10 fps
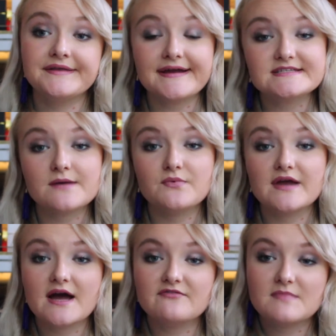Next up,
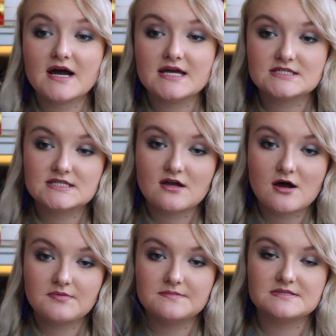we have my
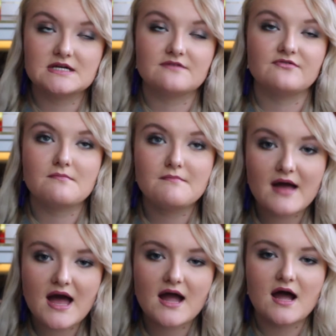Snob Lipstick from
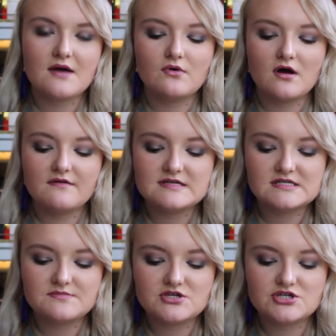MAC. I will
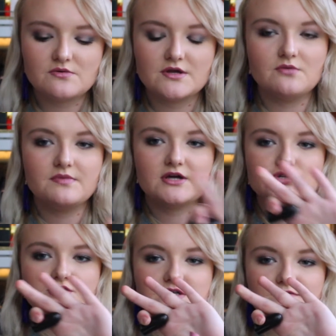obviously be showing you pictures